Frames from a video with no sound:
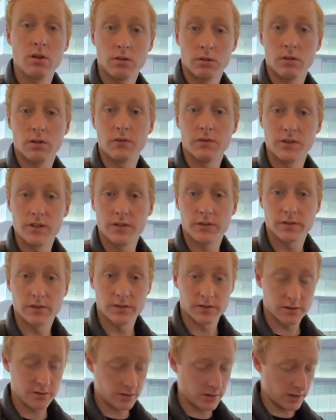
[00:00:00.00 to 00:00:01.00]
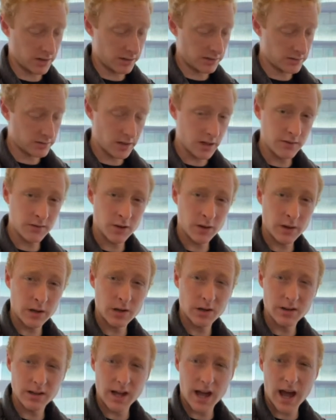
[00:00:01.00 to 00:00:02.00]
of a different string. So even though I
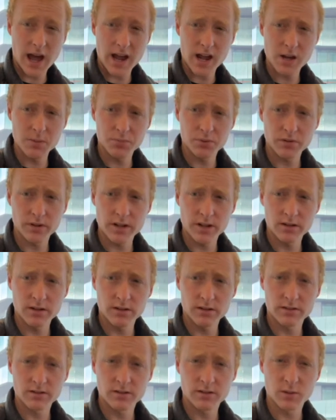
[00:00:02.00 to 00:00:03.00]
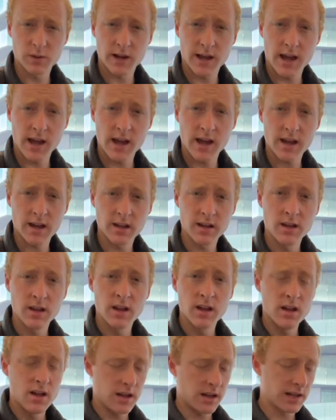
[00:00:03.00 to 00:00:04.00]
got the A pretty close to an A,
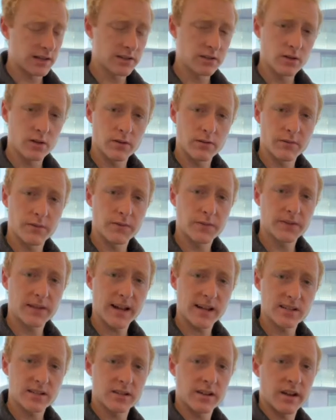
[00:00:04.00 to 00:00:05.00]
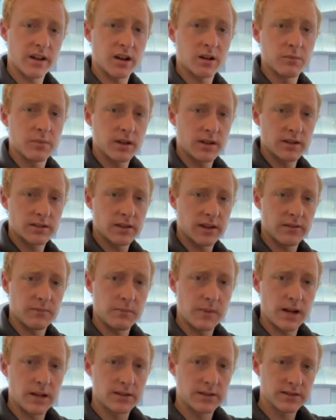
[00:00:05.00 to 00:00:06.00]
it's gone flatter now because I've
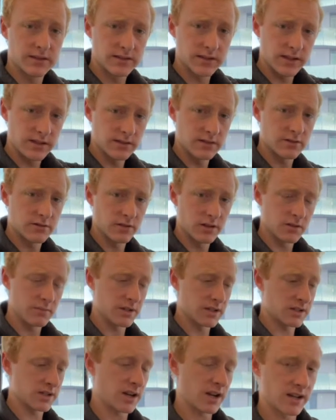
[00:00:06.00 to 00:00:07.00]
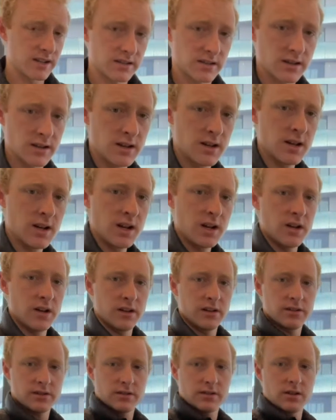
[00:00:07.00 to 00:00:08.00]
made the C string a bit tighter.
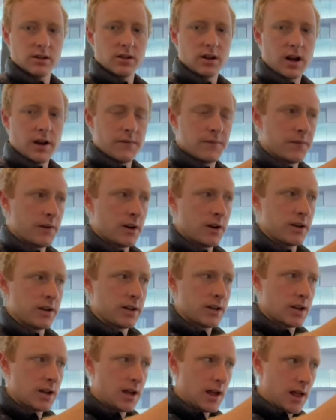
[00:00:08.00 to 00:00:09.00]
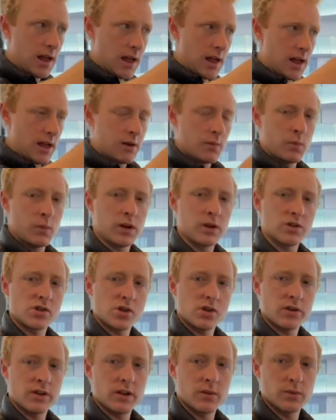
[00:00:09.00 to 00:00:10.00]
So I find when
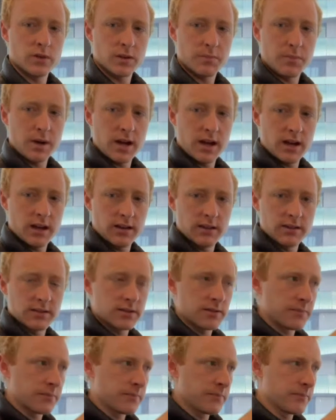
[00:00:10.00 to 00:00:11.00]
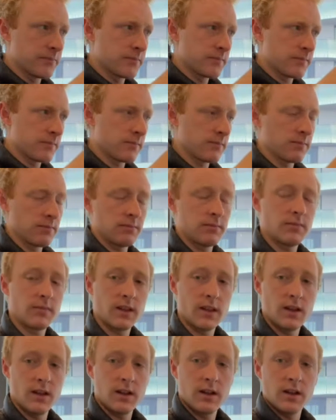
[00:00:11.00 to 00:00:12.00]
tuning with the pegs
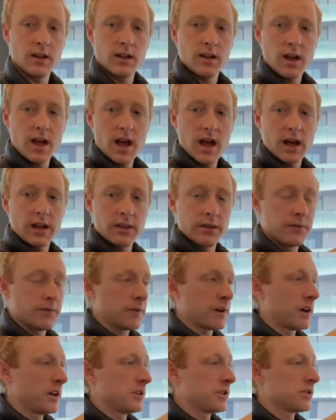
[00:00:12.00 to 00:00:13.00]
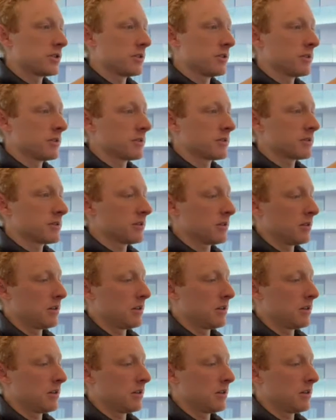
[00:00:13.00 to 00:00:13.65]
and the fine tuners,